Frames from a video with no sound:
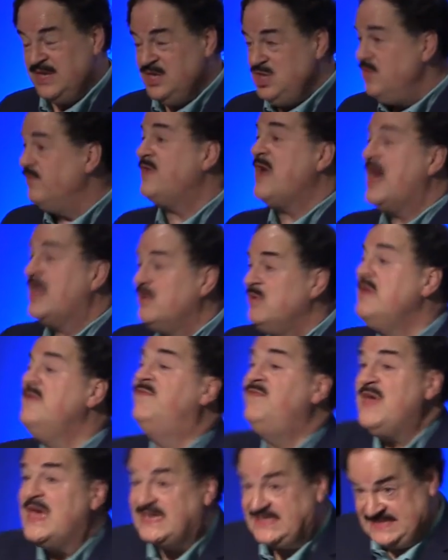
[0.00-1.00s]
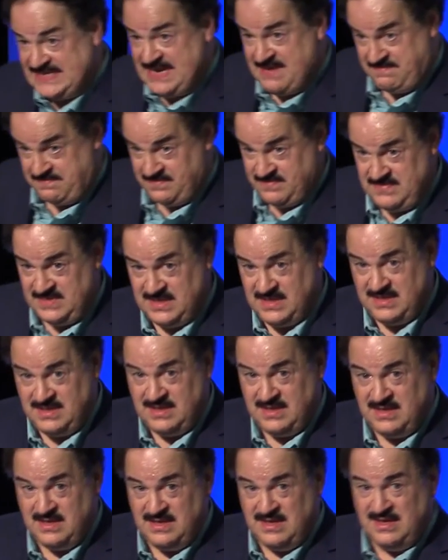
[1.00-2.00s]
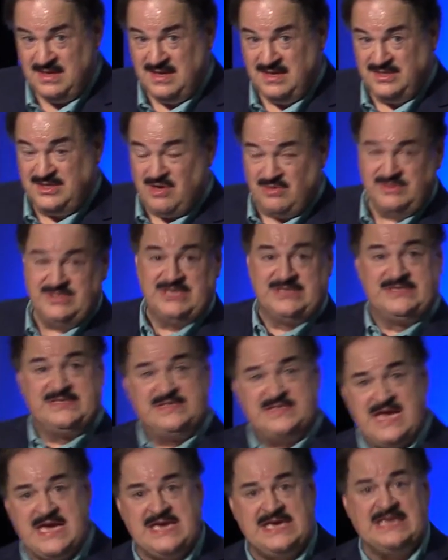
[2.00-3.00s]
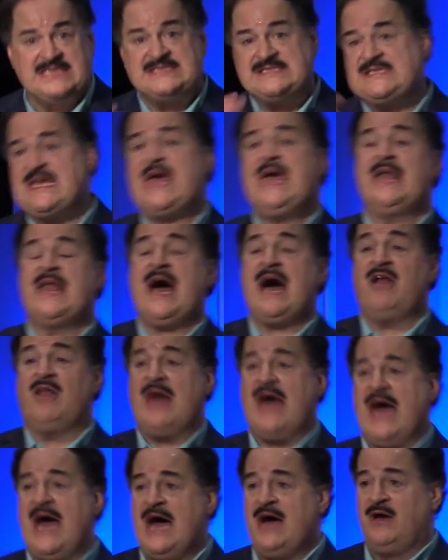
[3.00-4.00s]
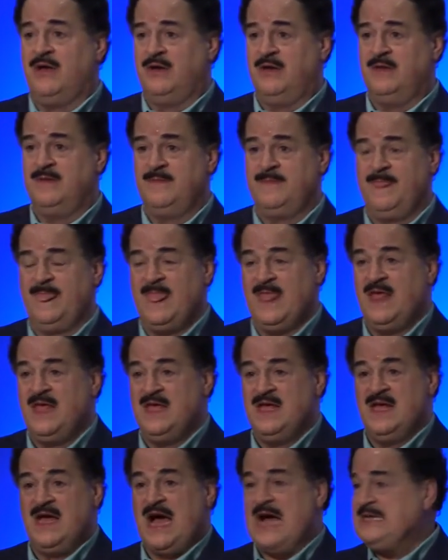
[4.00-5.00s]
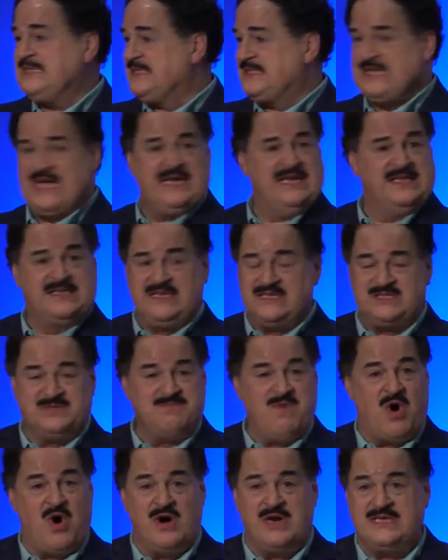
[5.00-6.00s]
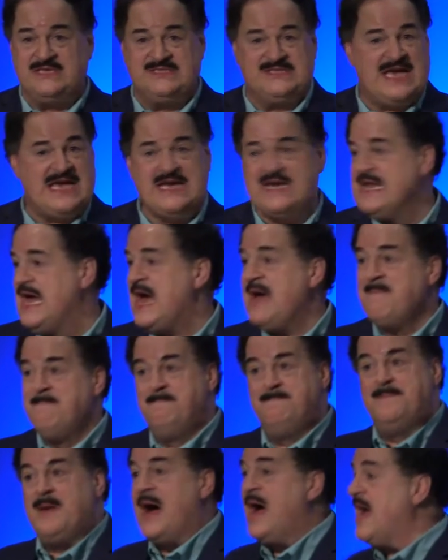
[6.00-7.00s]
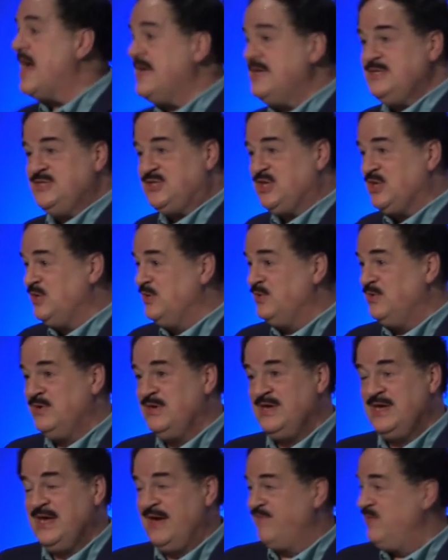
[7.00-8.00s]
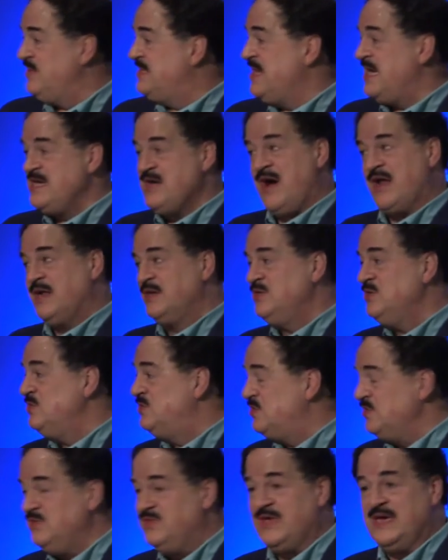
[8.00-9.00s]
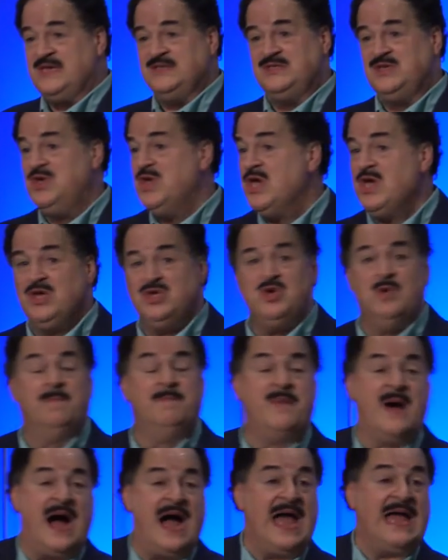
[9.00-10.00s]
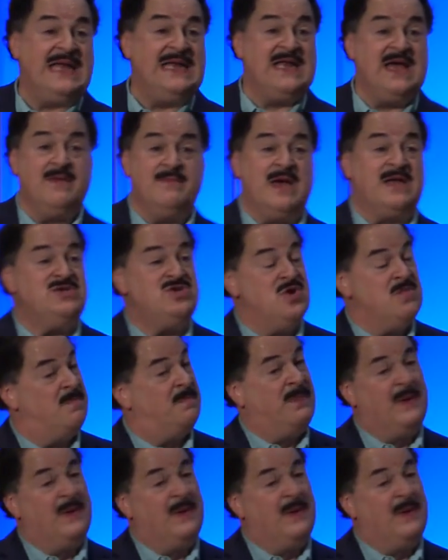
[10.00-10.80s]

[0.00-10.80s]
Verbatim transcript: You've got to evict him. Don't just think it, say it out loud. I said it this morning Satan, I bind you. Every day you ought to do two things you bind him and you